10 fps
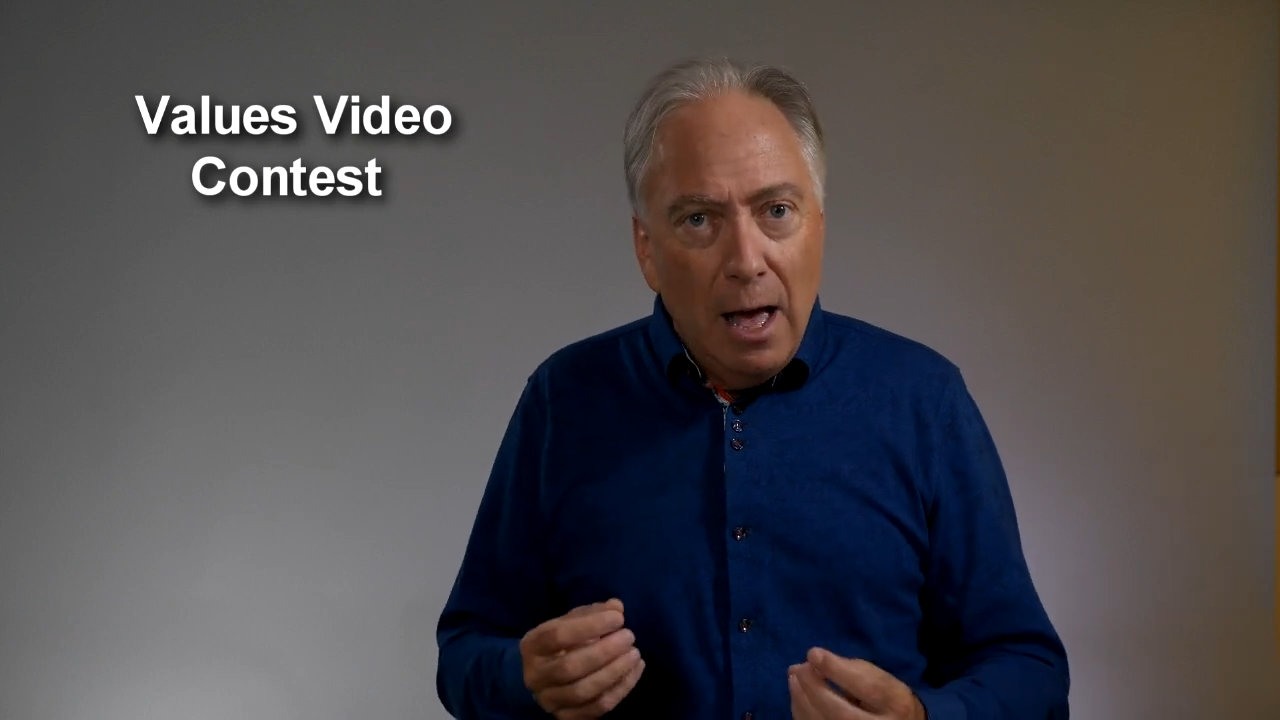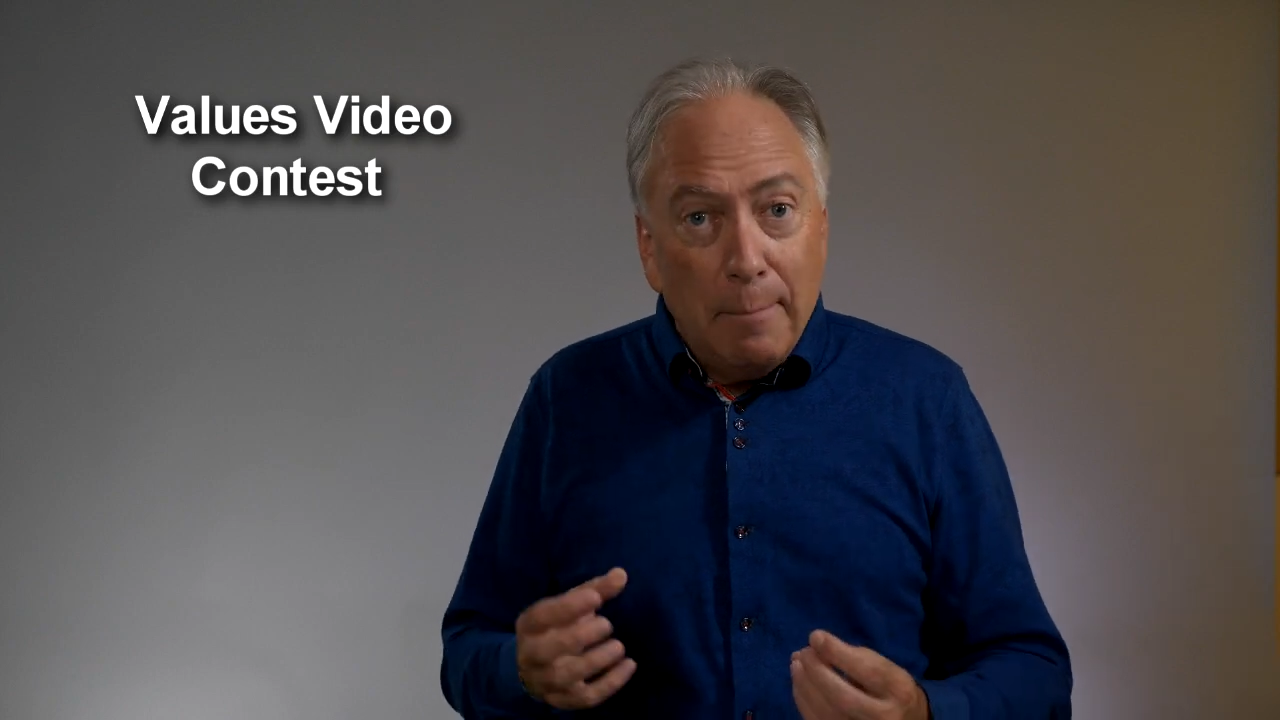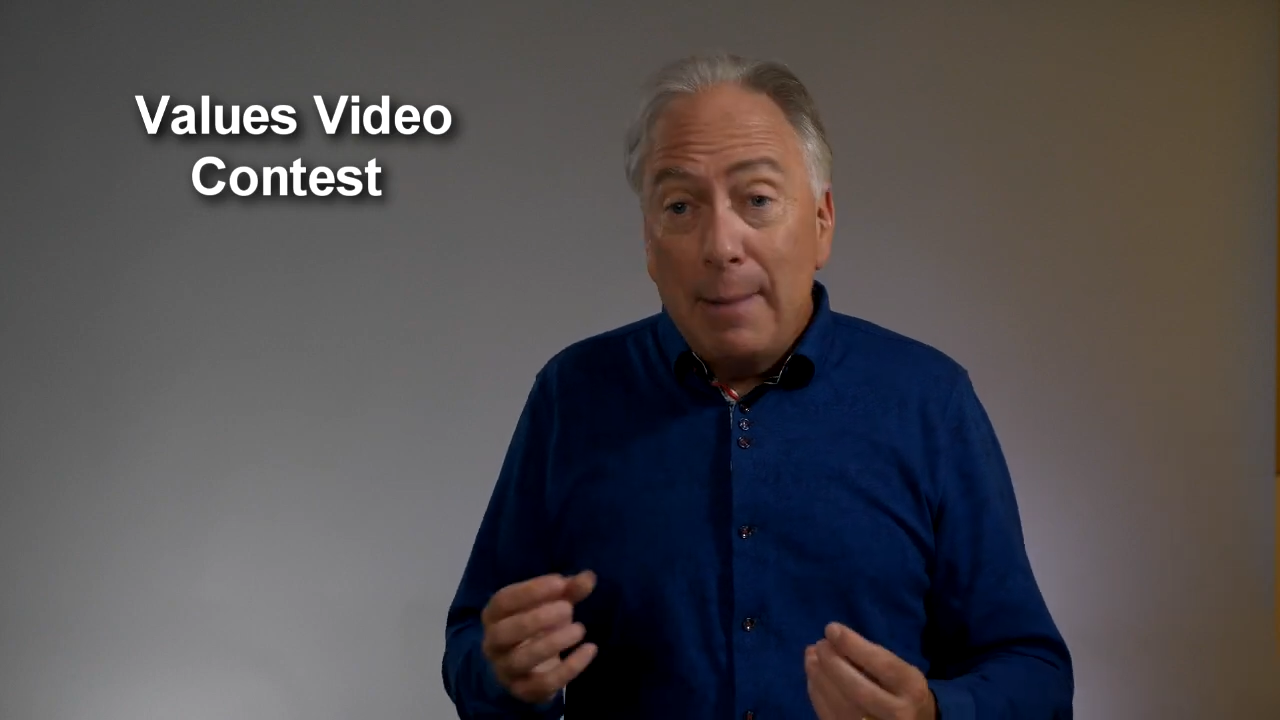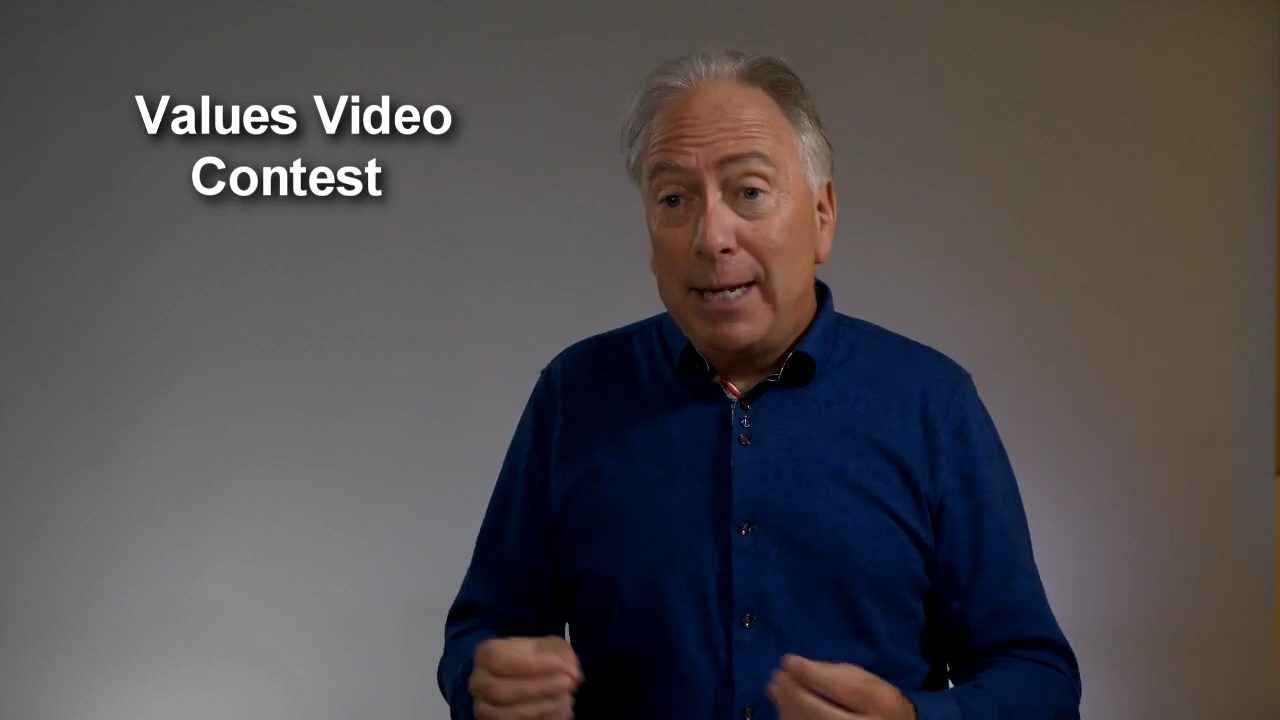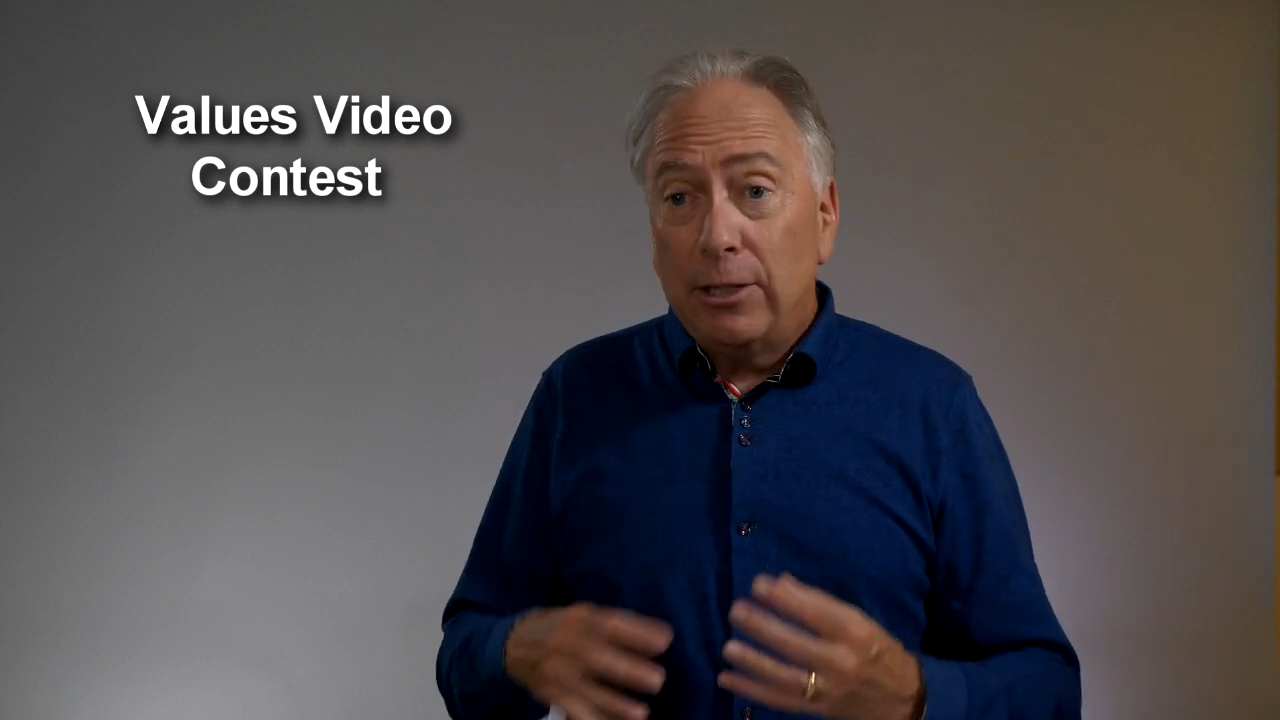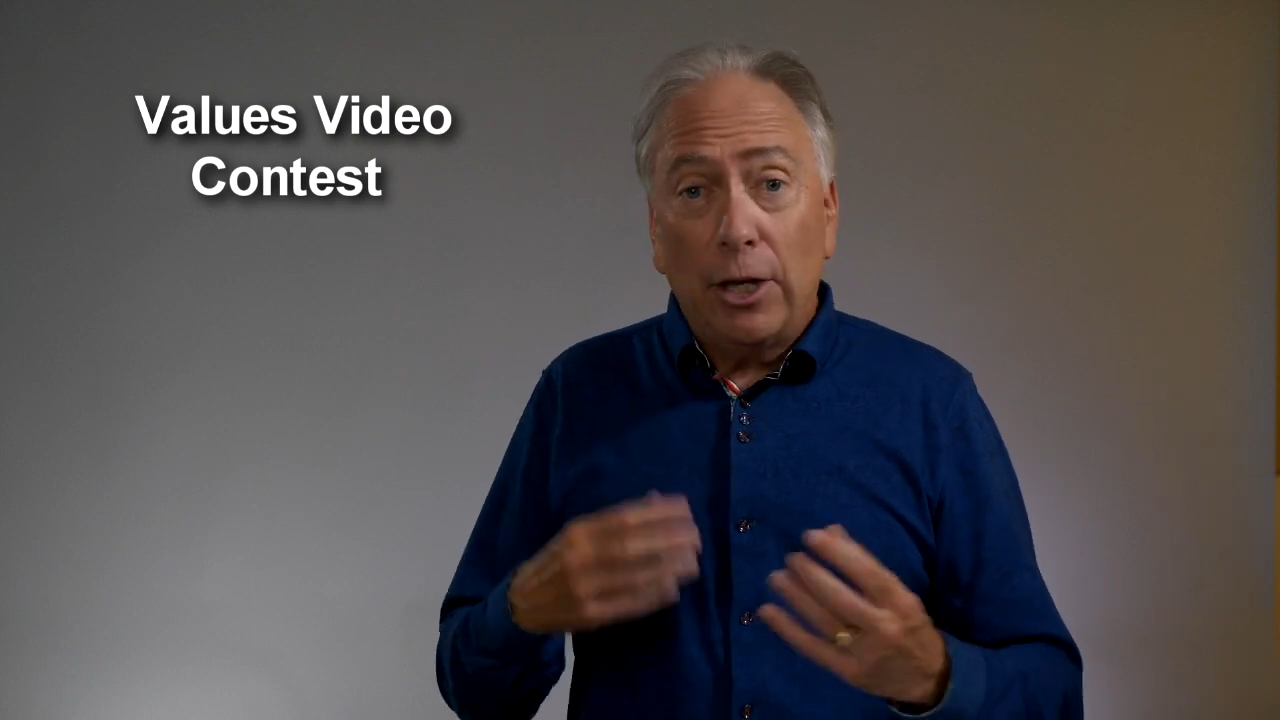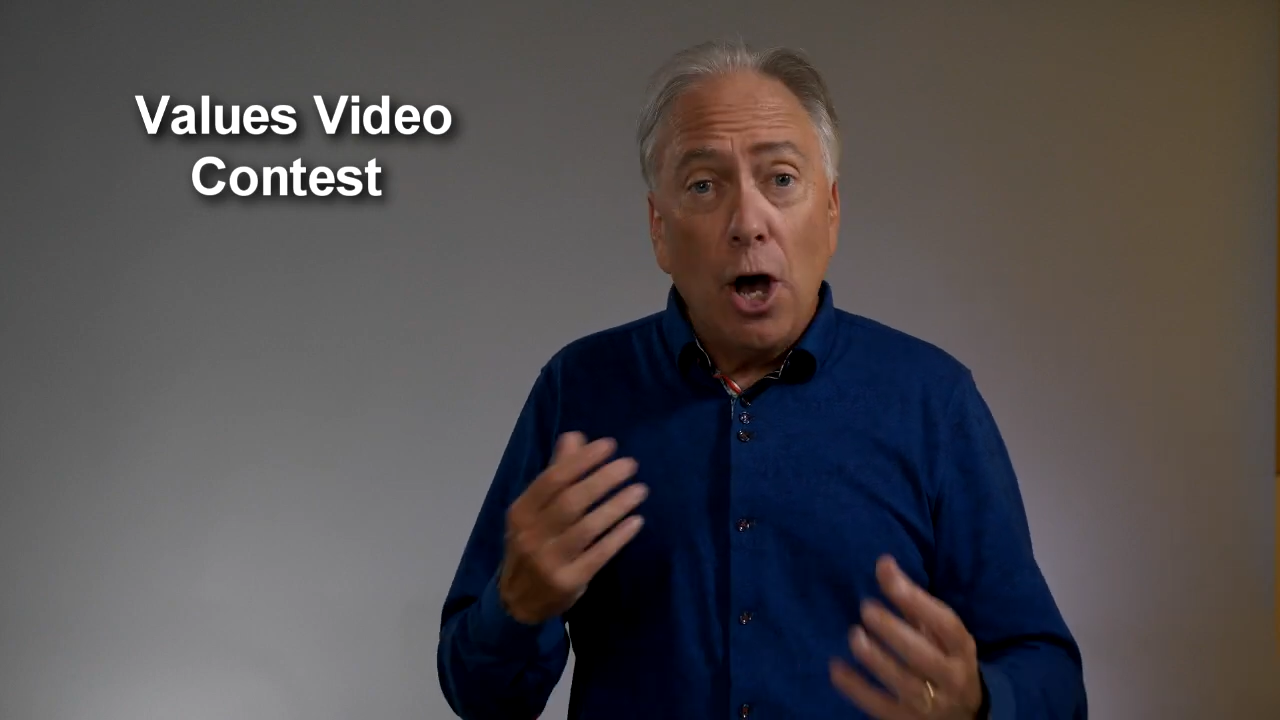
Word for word: Maybe it's a